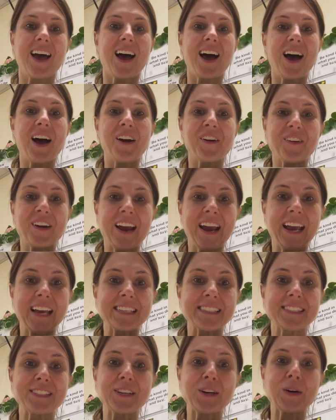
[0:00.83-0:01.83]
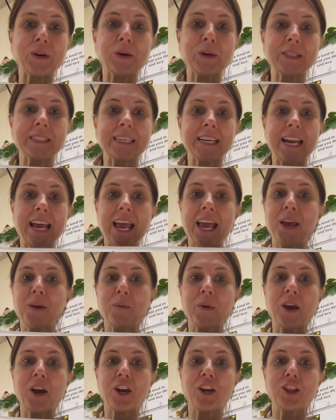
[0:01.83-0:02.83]
All right, so today
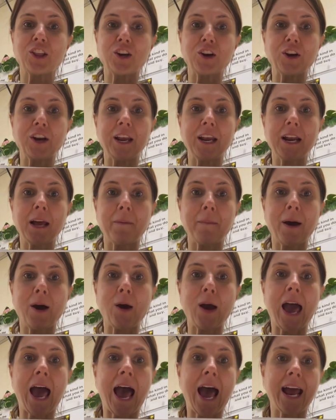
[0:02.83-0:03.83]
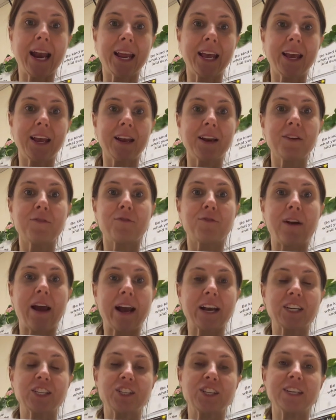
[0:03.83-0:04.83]
we are learning about adding
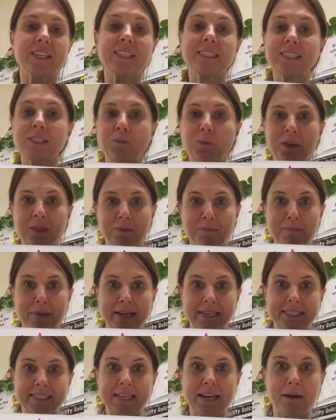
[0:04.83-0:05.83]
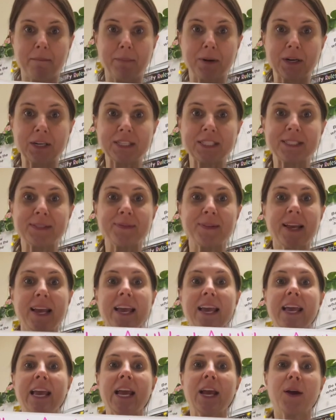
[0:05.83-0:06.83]
fractions with mixed numbers.
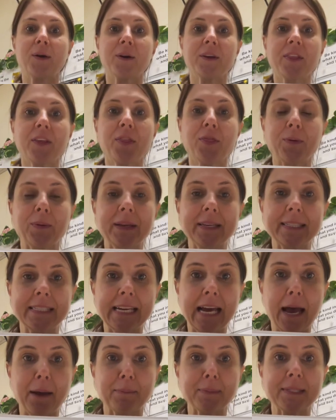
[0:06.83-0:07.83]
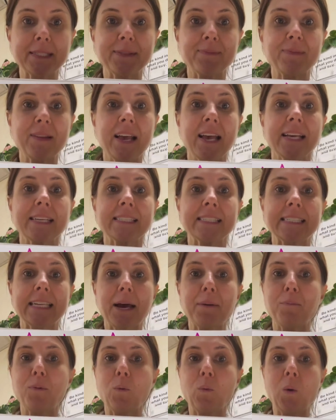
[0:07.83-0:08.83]
Here are the 3 steps.
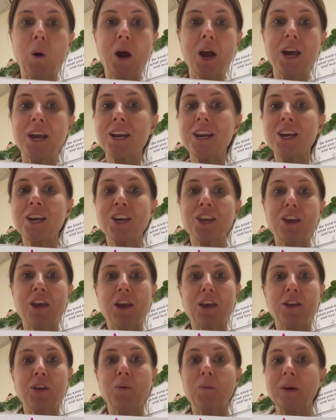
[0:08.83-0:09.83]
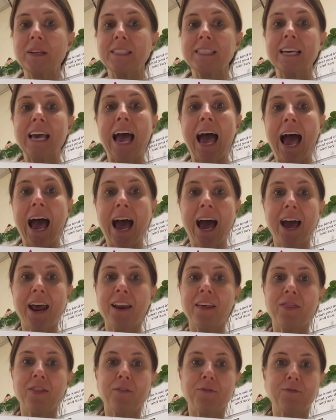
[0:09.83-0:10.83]
Step 1, you want to
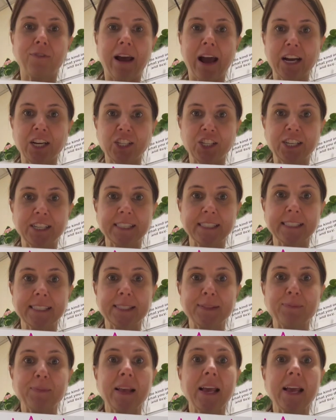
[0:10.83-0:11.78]
add the fractions.